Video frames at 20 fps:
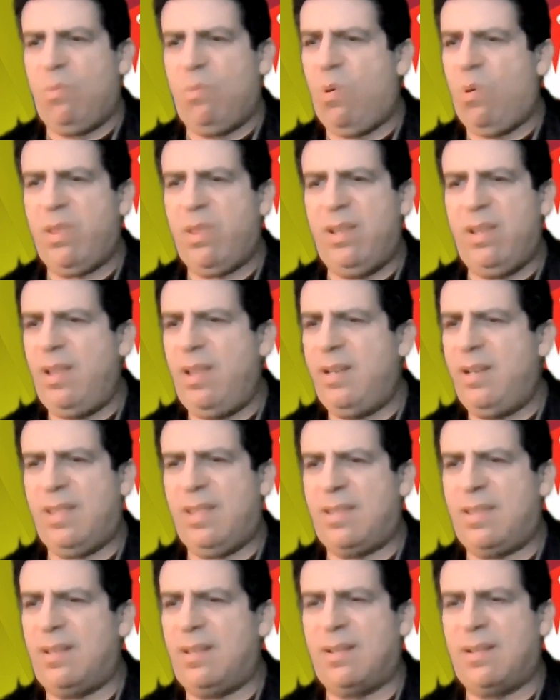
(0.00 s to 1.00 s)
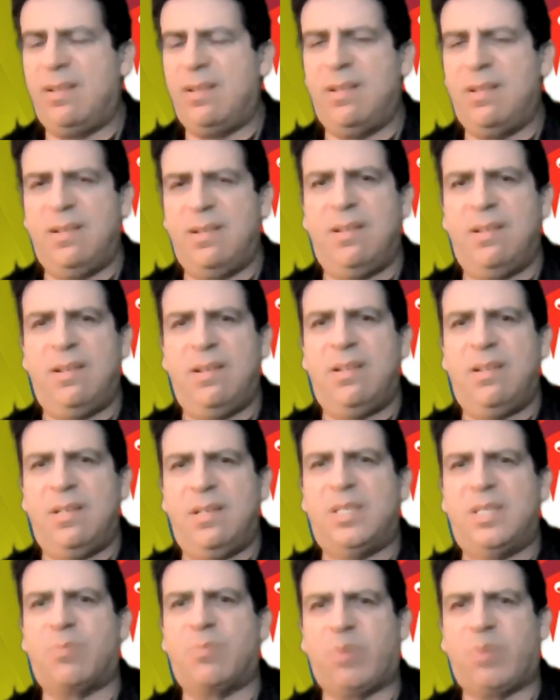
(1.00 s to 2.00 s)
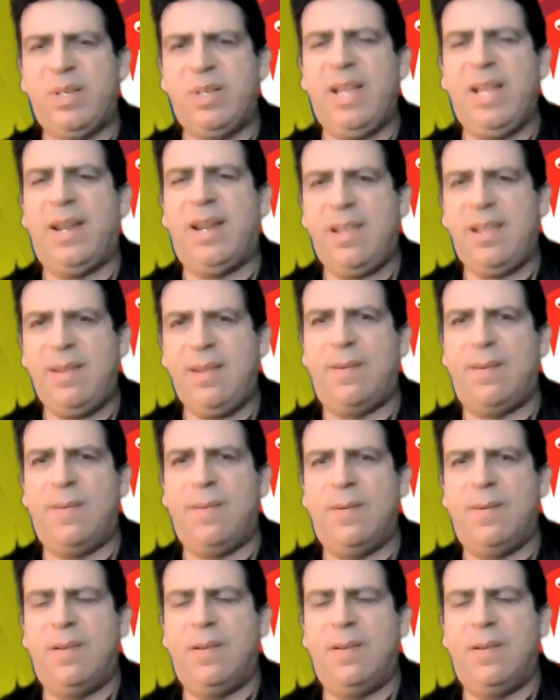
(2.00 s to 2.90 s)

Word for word: more than anything to bring that in,